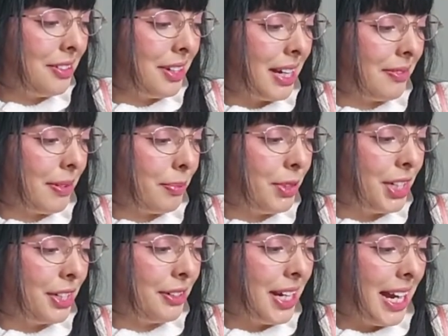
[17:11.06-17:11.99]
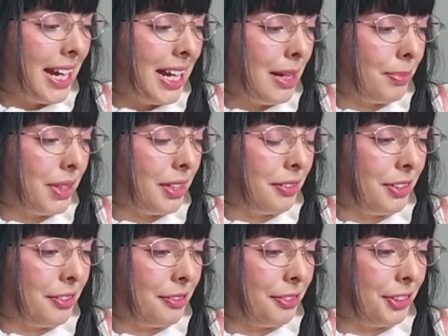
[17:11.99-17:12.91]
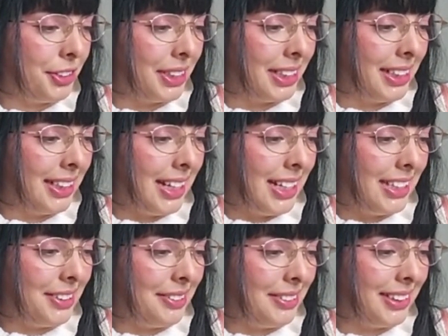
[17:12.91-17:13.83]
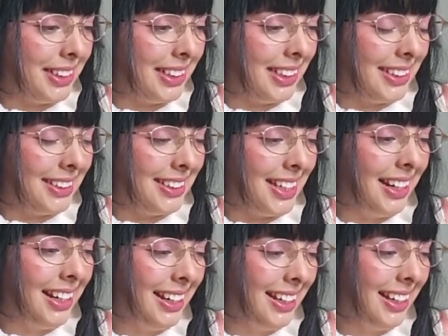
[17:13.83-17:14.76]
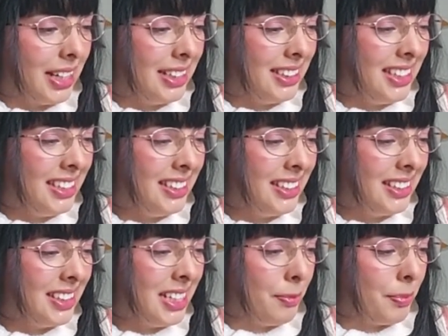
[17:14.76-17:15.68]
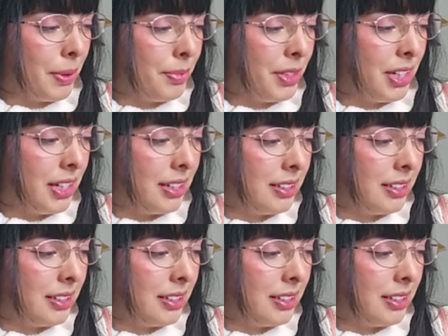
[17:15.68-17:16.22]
have a Purikura app on your phone. I do. Still. This is still popular.